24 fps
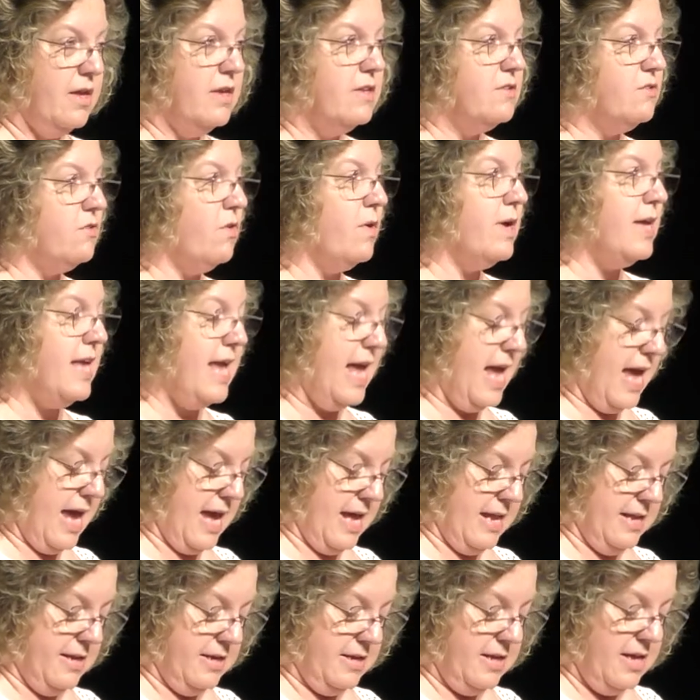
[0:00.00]
So
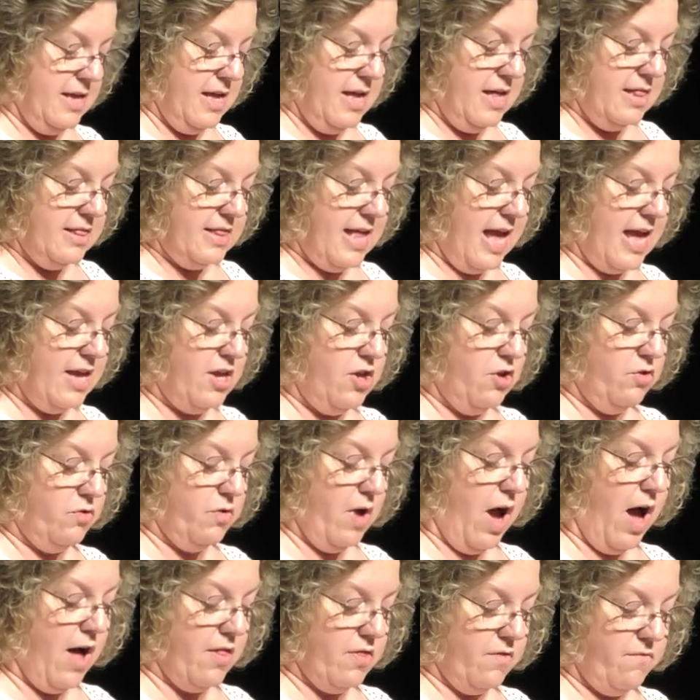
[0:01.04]
again, thank you
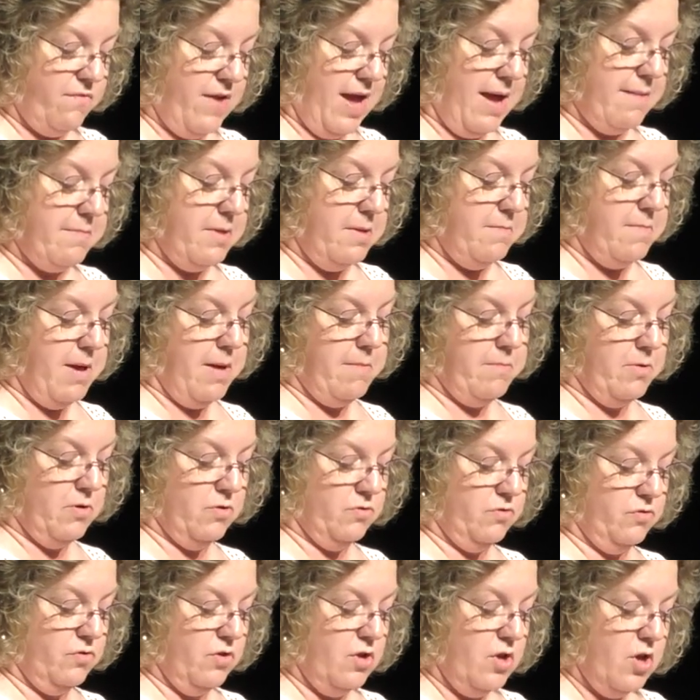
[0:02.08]
to all the family
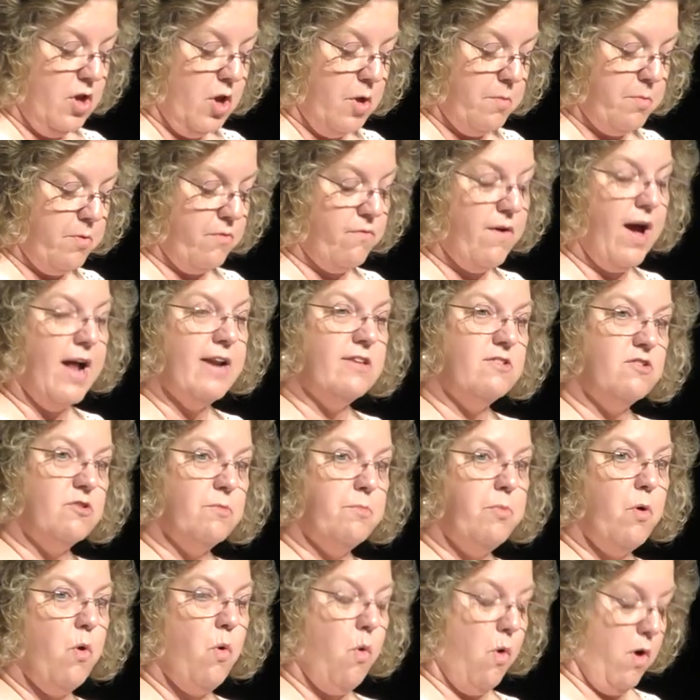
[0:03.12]
members who provided
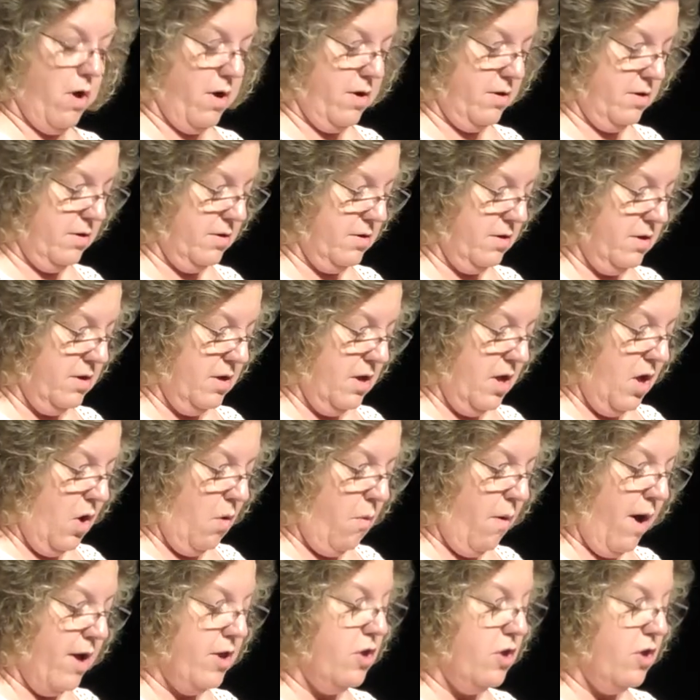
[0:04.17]
support while